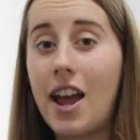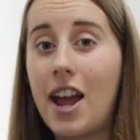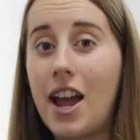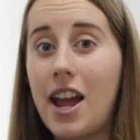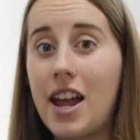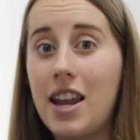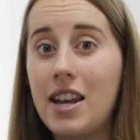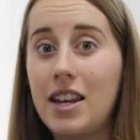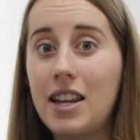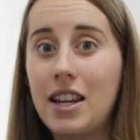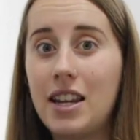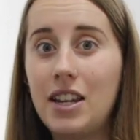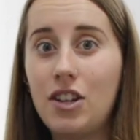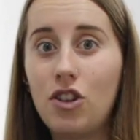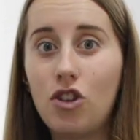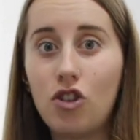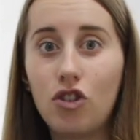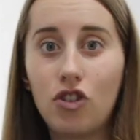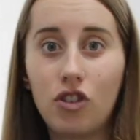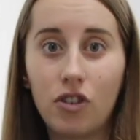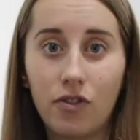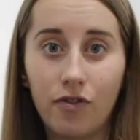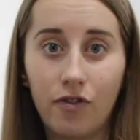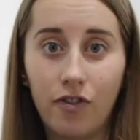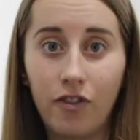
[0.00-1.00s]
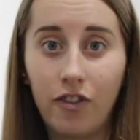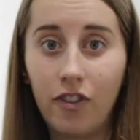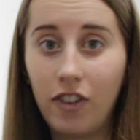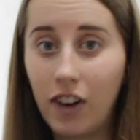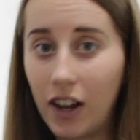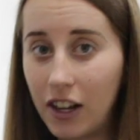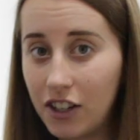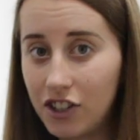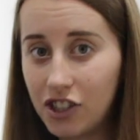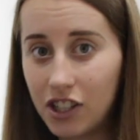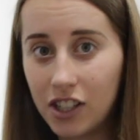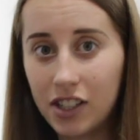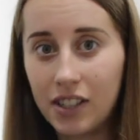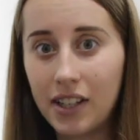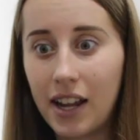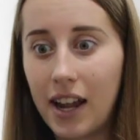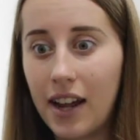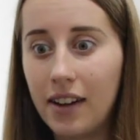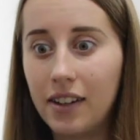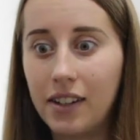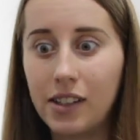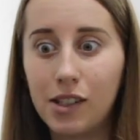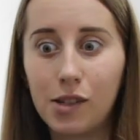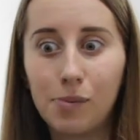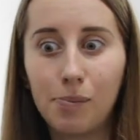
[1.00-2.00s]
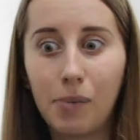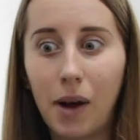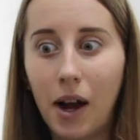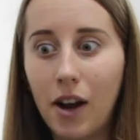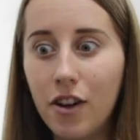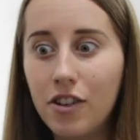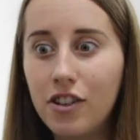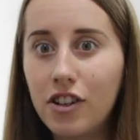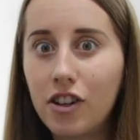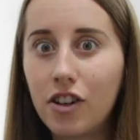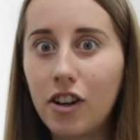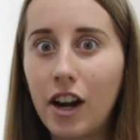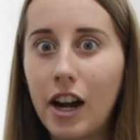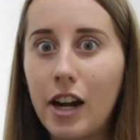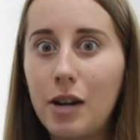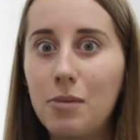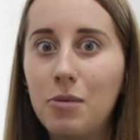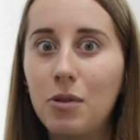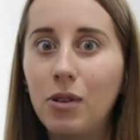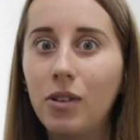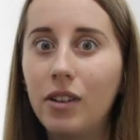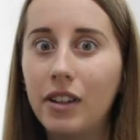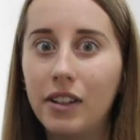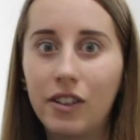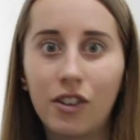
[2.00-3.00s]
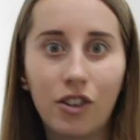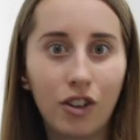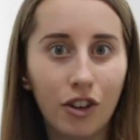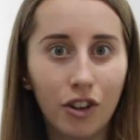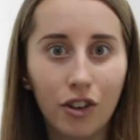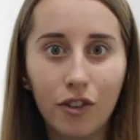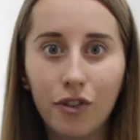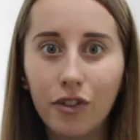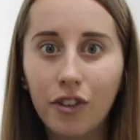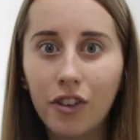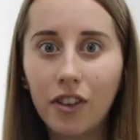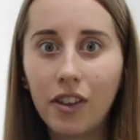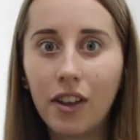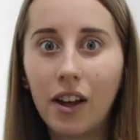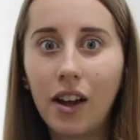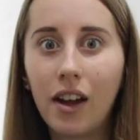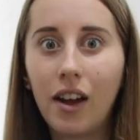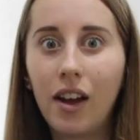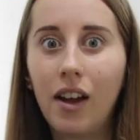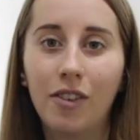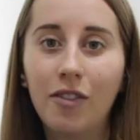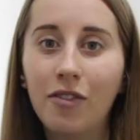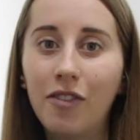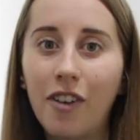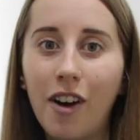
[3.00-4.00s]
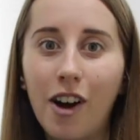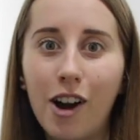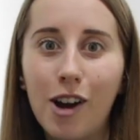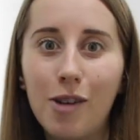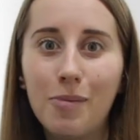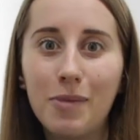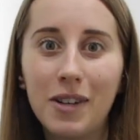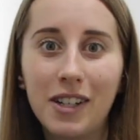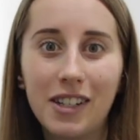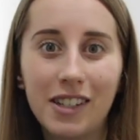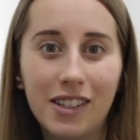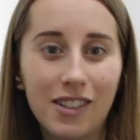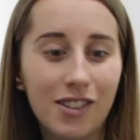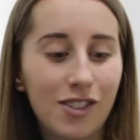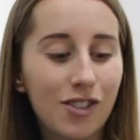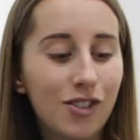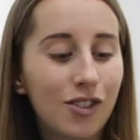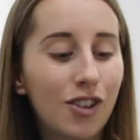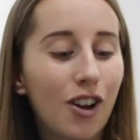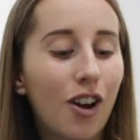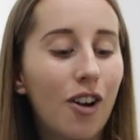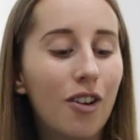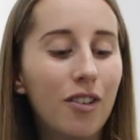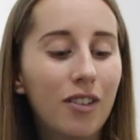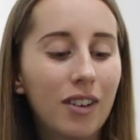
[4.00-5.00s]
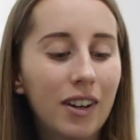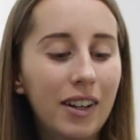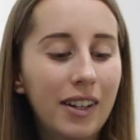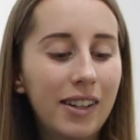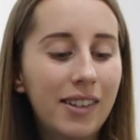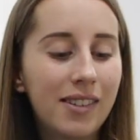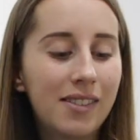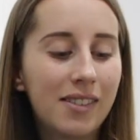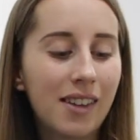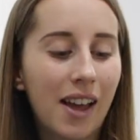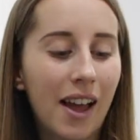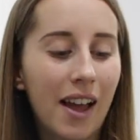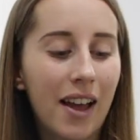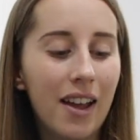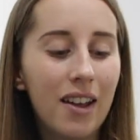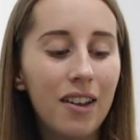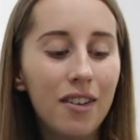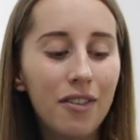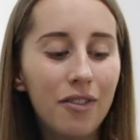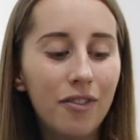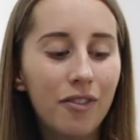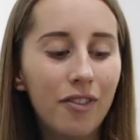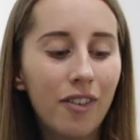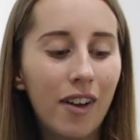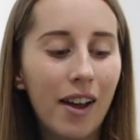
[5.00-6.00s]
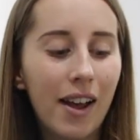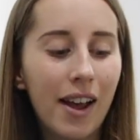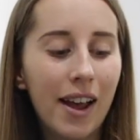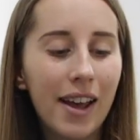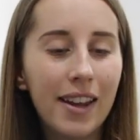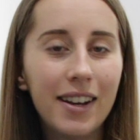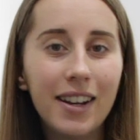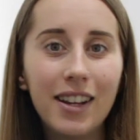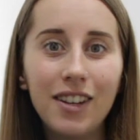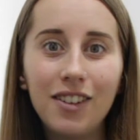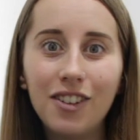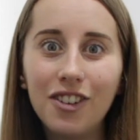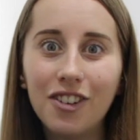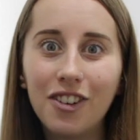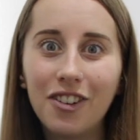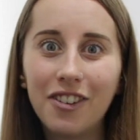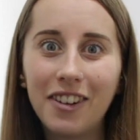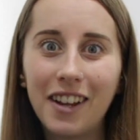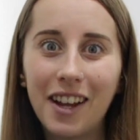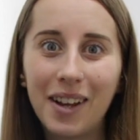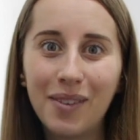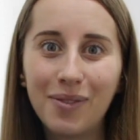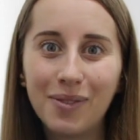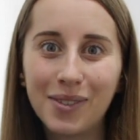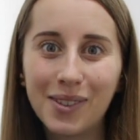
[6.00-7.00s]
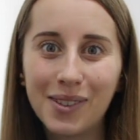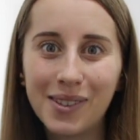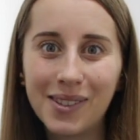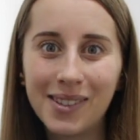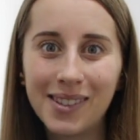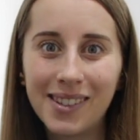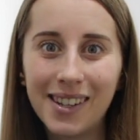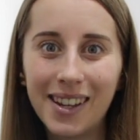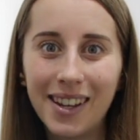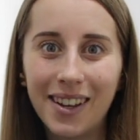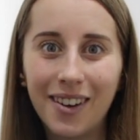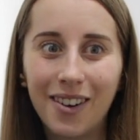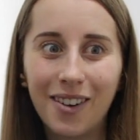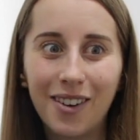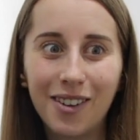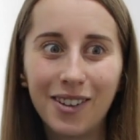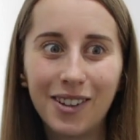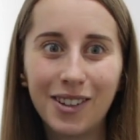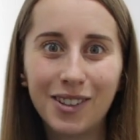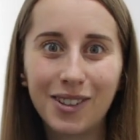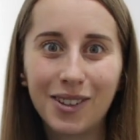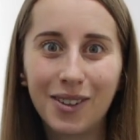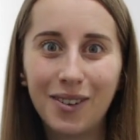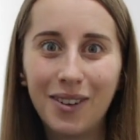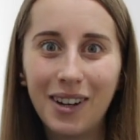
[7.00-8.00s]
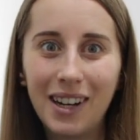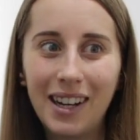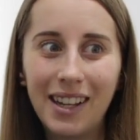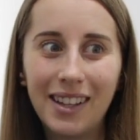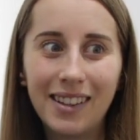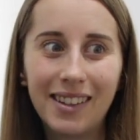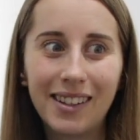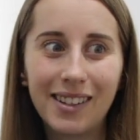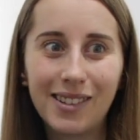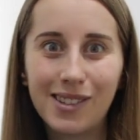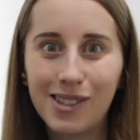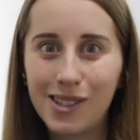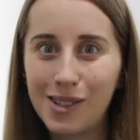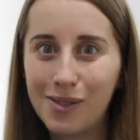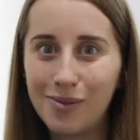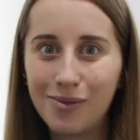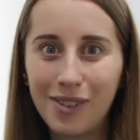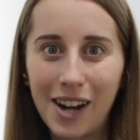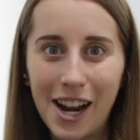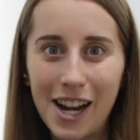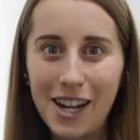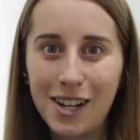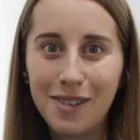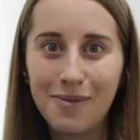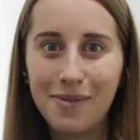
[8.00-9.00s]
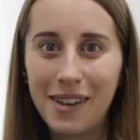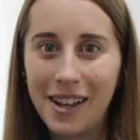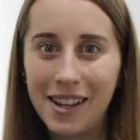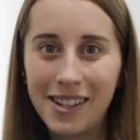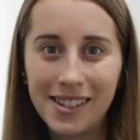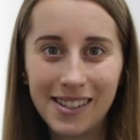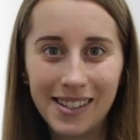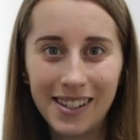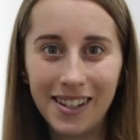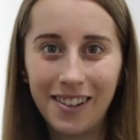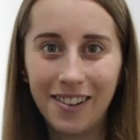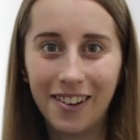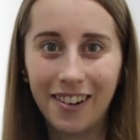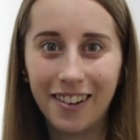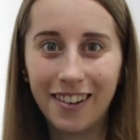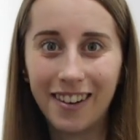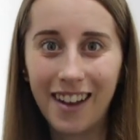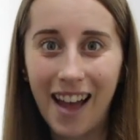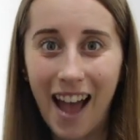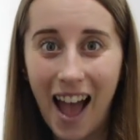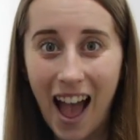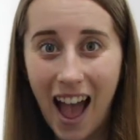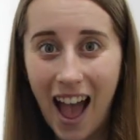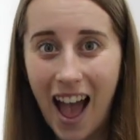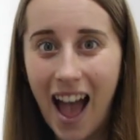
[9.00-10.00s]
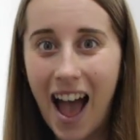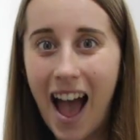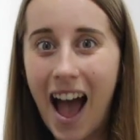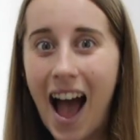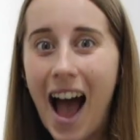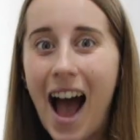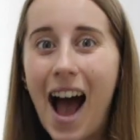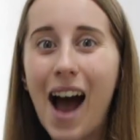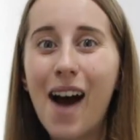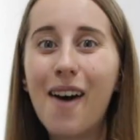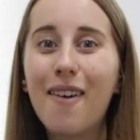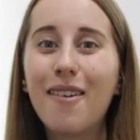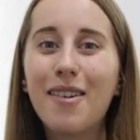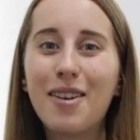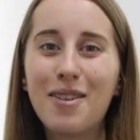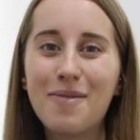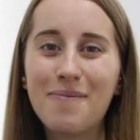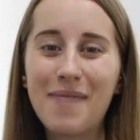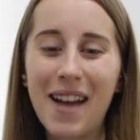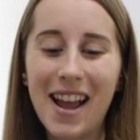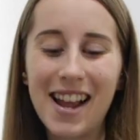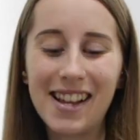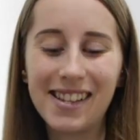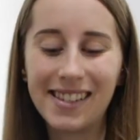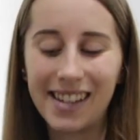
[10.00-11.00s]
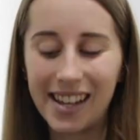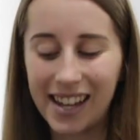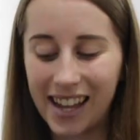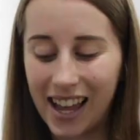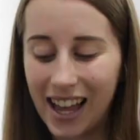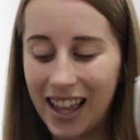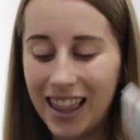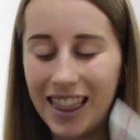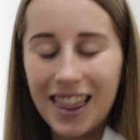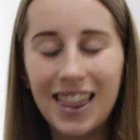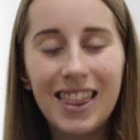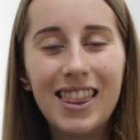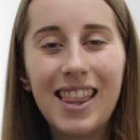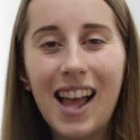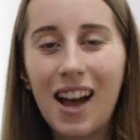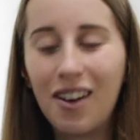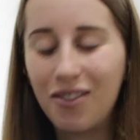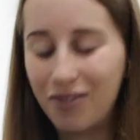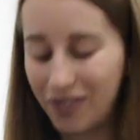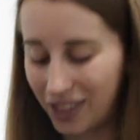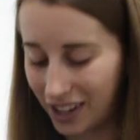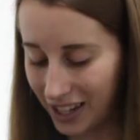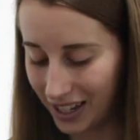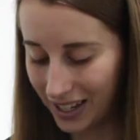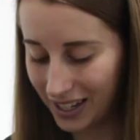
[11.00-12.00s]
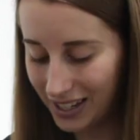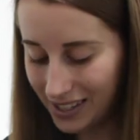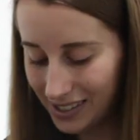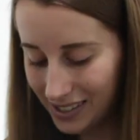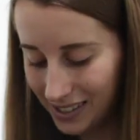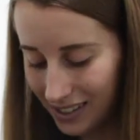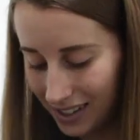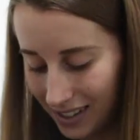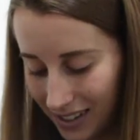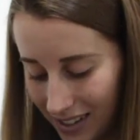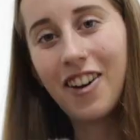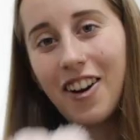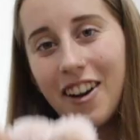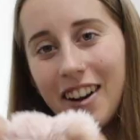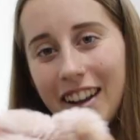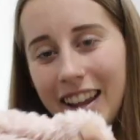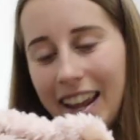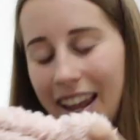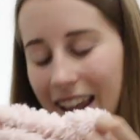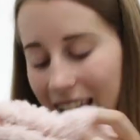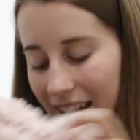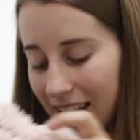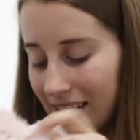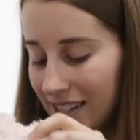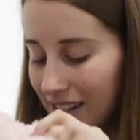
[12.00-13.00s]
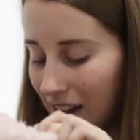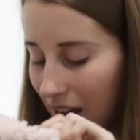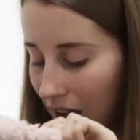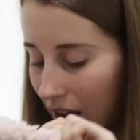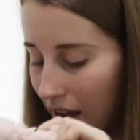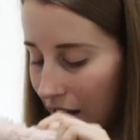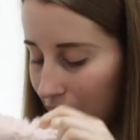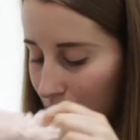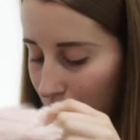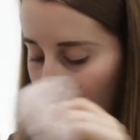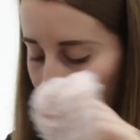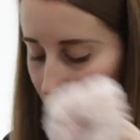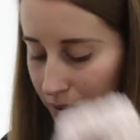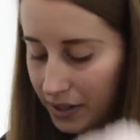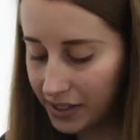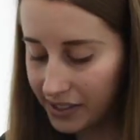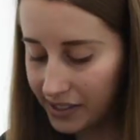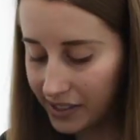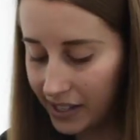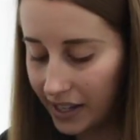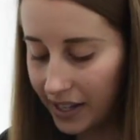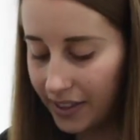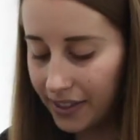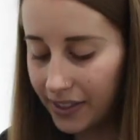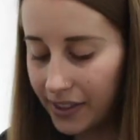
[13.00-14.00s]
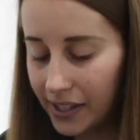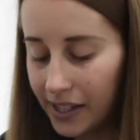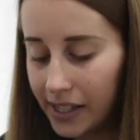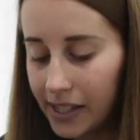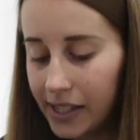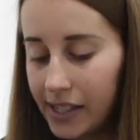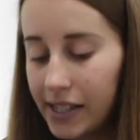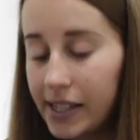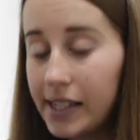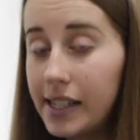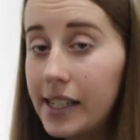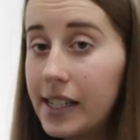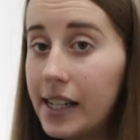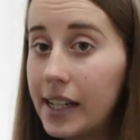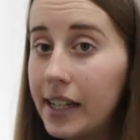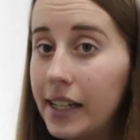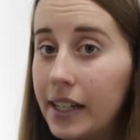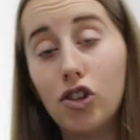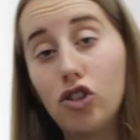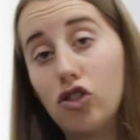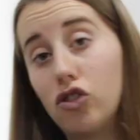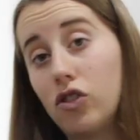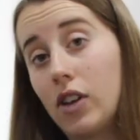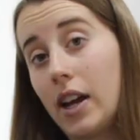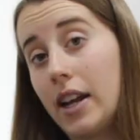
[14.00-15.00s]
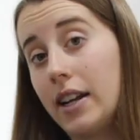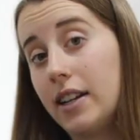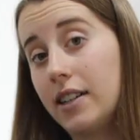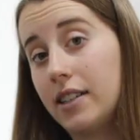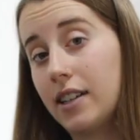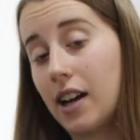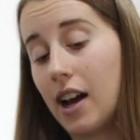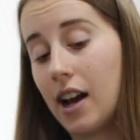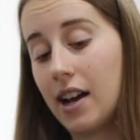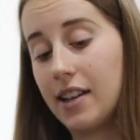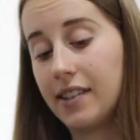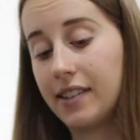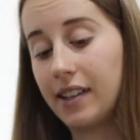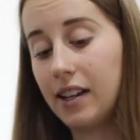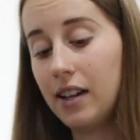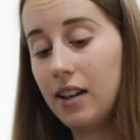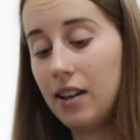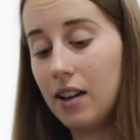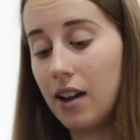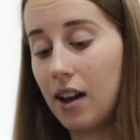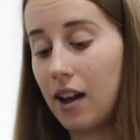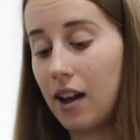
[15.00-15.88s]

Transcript: and then you can flush it down. It's biodegradable, it's good for the environment, it's totally safe, and then you don't have to sit on a toilet that some random has sit on. How amazing. Love these. Got a hair tie, always need this. Sanitizer,